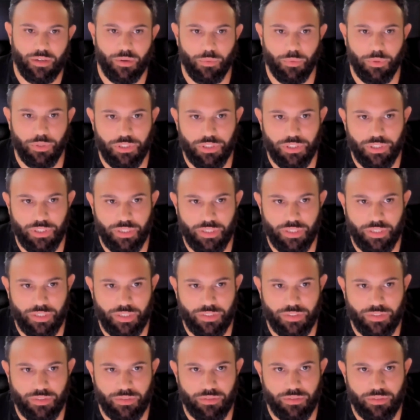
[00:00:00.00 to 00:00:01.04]
which
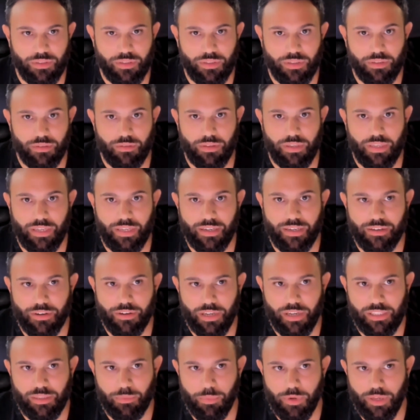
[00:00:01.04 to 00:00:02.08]
is
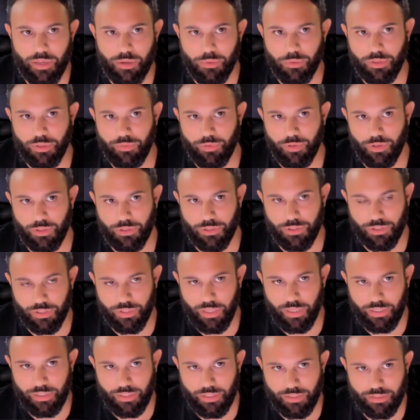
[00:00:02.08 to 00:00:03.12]
incredibly good if you're just
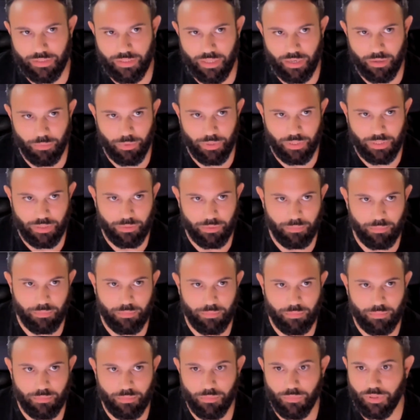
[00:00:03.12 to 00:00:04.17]
getting started
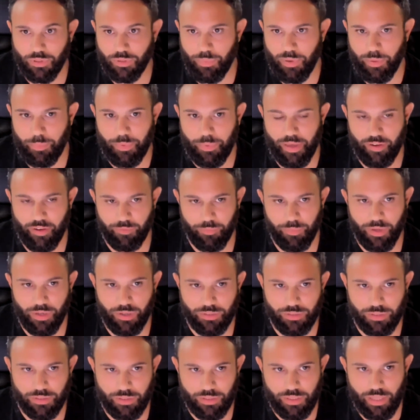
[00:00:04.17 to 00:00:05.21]
with BPF,
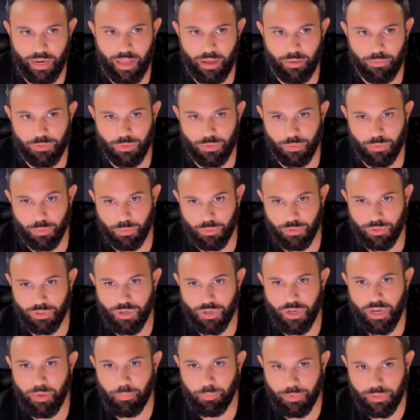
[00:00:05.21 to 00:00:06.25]
because it allows you to
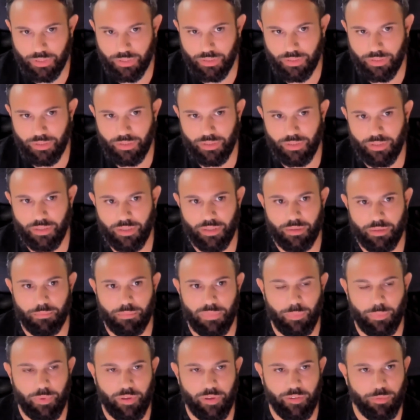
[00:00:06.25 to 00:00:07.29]
script
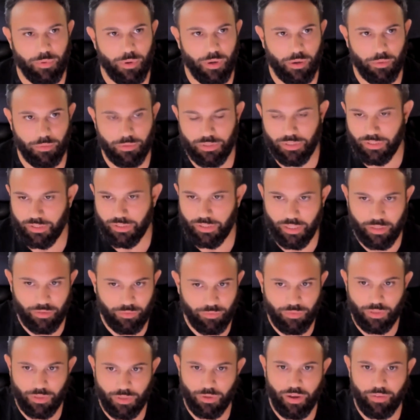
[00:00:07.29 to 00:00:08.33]
BPF programs instead
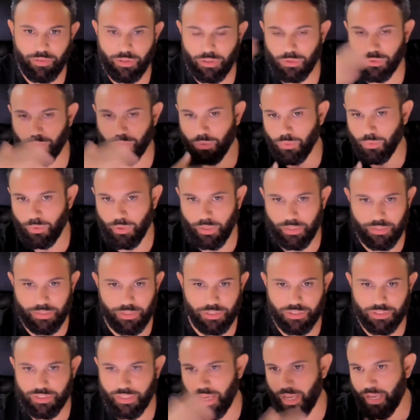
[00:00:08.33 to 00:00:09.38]
of having to
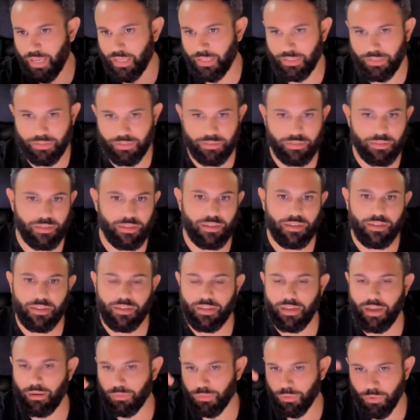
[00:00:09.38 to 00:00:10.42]
understand
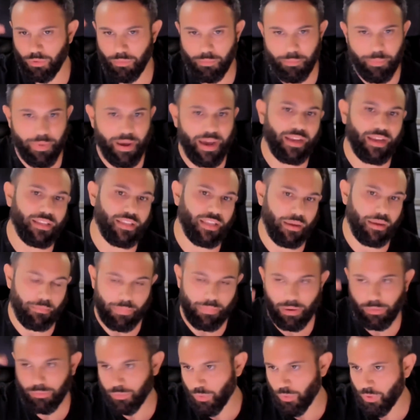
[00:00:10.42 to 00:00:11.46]
how to compile them,
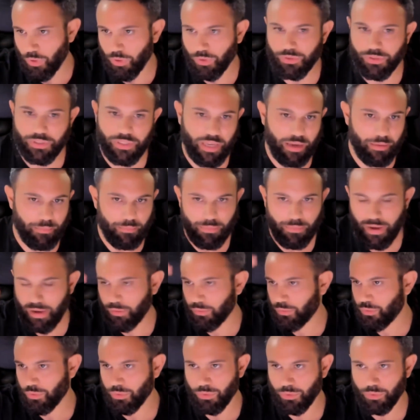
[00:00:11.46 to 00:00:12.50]
how to load them,
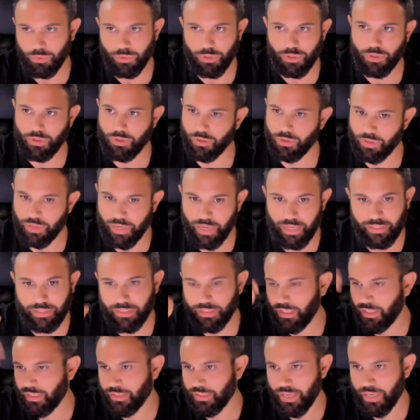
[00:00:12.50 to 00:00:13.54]
how to get
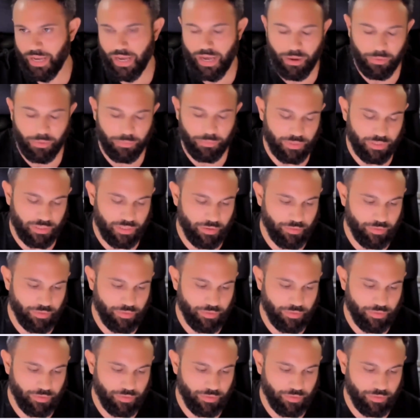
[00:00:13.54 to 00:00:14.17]
the data out and